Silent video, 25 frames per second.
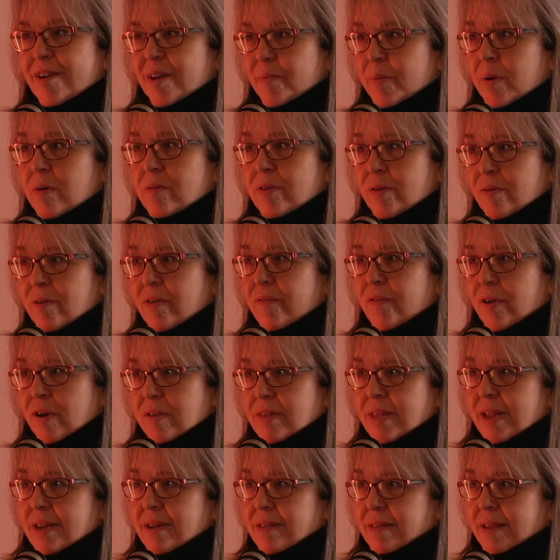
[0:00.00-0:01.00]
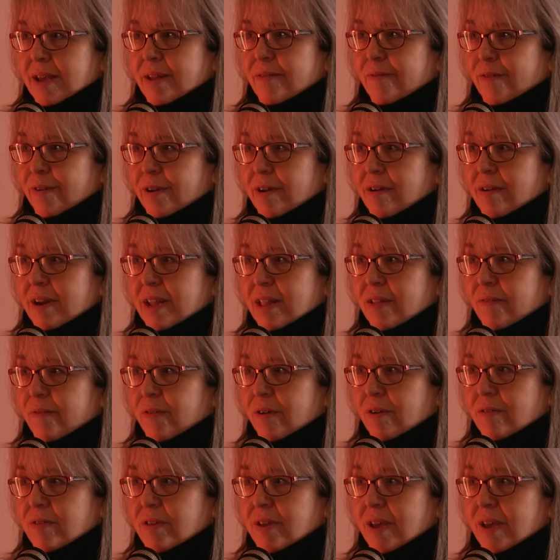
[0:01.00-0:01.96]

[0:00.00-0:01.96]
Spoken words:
about universal design for learning the first